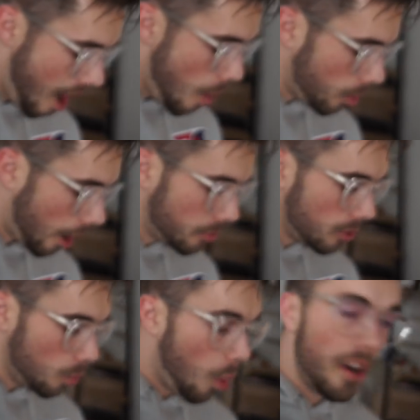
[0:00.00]
Now we're up
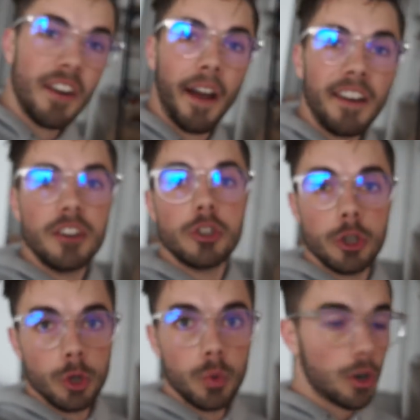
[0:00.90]
to
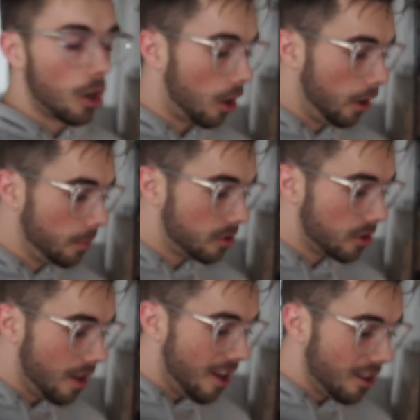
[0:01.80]
192
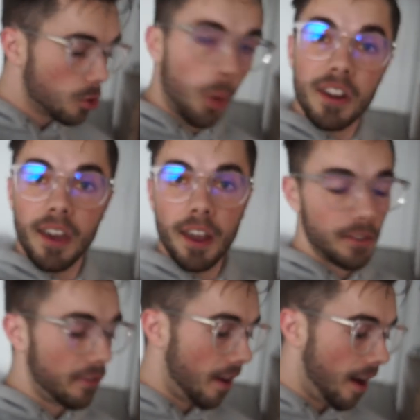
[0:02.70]
carbs, 28
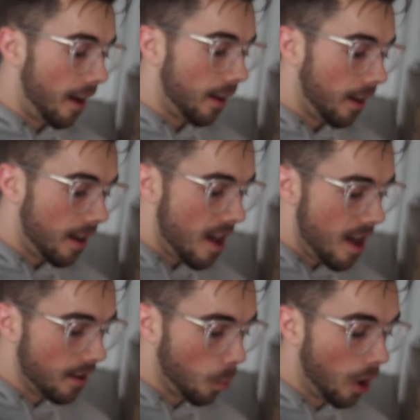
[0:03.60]
fat,
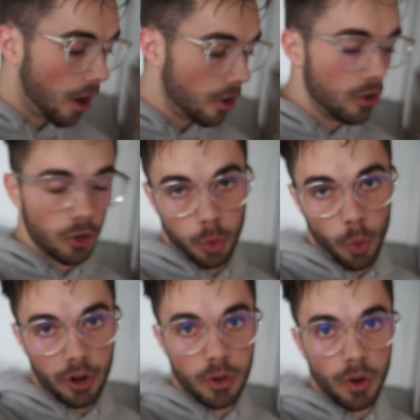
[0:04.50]
and
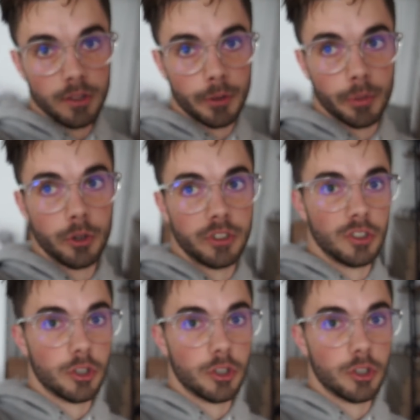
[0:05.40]
120 grams of protein.